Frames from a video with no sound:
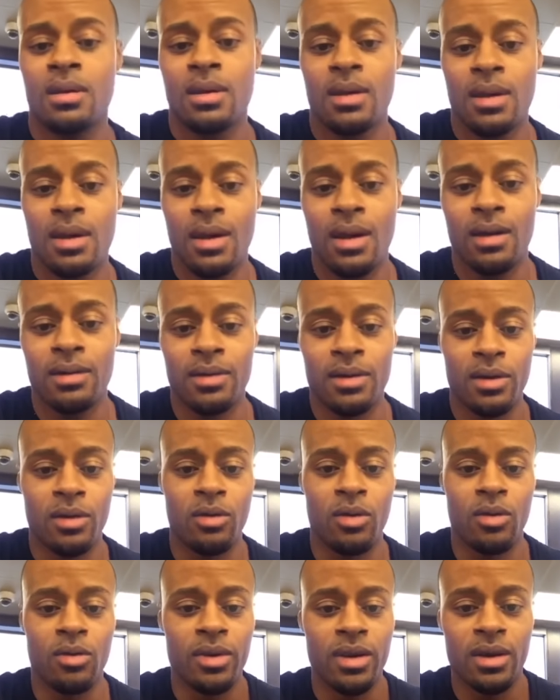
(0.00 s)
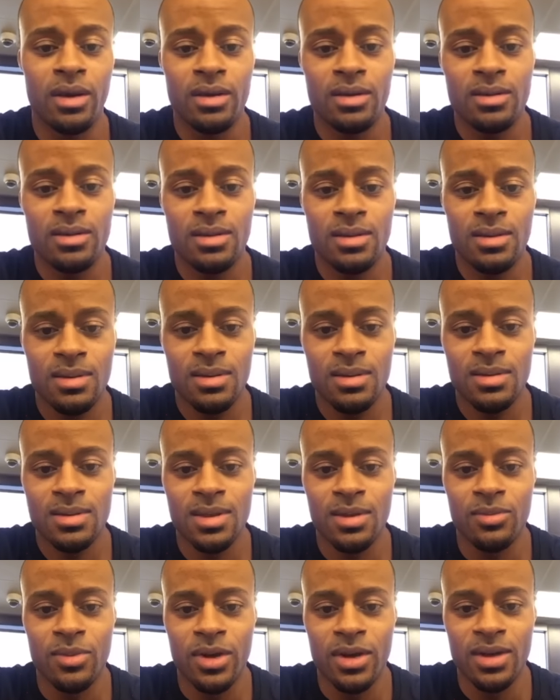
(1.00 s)
I don't even know where we at.
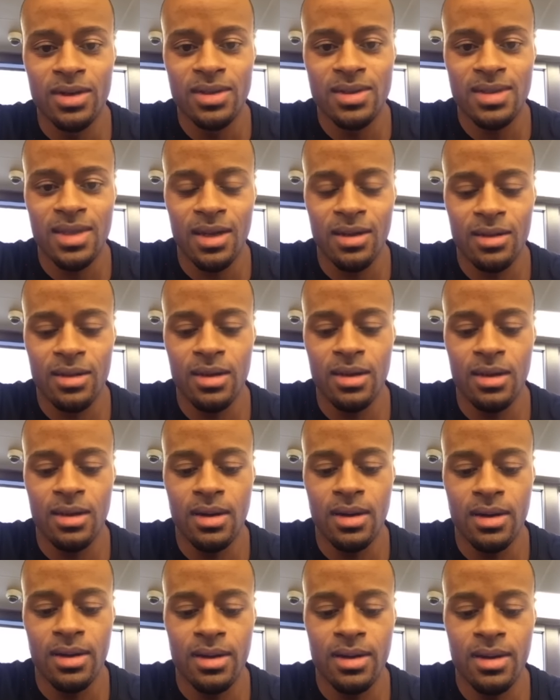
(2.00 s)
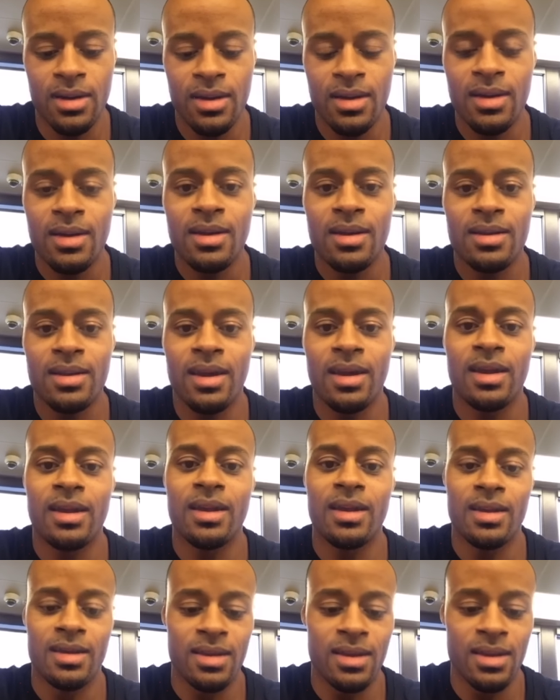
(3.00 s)
Somewhere in South Carolina. That
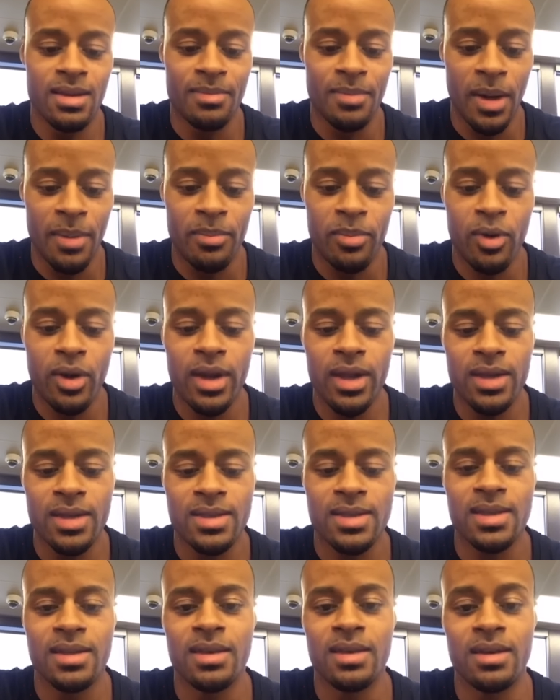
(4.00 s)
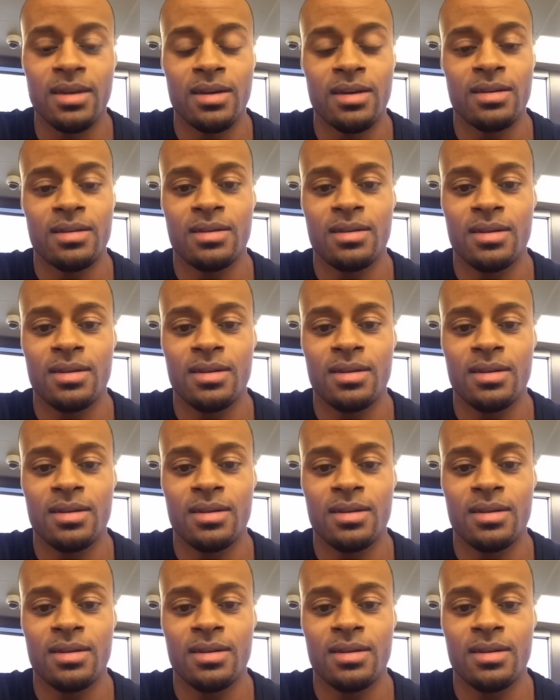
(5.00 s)
head, yeah, my brain is in there.